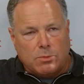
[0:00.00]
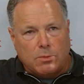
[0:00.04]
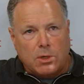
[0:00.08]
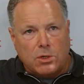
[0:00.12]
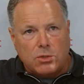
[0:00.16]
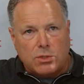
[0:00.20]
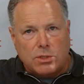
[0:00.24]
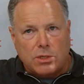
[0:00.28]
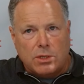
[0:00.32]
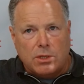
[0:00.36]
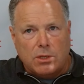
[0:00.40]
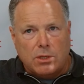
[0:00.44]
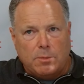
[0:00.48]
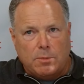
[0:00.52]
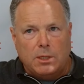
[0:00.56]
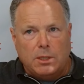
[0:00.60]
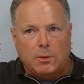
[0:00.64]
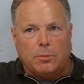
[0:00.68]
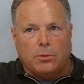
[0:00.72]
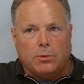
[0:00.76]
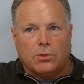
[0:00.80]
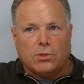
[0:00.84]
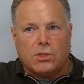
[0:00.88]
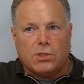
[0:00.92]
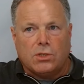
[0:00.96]
most of the
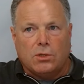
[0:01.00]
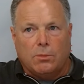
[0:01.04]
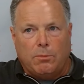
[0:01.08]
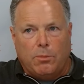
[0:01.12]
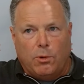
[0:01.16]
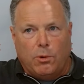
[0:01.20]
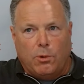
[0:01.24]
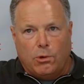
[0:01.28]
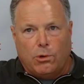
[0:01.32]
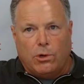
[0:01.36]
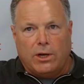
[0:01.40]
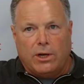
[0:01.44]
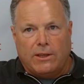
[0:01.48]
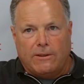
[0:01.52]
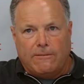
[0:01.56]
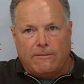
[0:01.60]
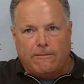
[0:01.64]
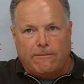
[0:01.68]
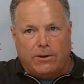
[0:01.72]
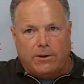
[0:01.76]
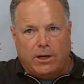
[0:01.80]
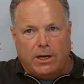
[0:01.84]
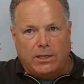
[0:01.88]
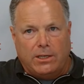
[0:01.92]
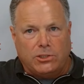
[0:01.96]
people supporting
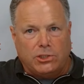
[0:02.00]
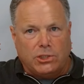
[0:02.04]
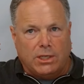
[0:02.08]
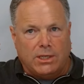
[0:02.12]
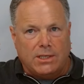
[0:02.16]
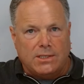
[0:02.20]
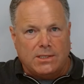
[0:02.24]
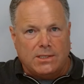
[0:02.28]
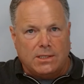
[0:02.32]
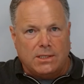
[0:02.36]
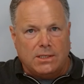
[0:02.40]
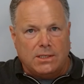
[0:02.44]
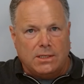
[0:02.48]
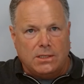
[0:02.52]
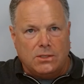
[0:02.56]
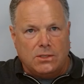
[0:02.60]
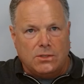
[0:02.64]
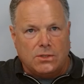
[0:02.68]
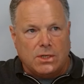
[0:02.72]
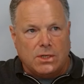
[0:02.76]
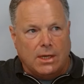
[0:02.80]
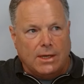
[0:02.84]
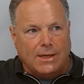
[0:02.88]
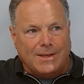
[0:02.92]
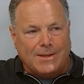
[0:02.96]
franchisees,